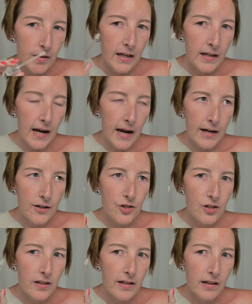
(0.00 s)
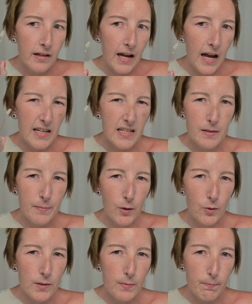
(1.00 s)
It actually kind of
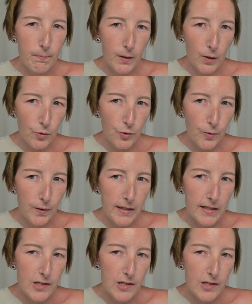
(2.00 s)
smells mildewy,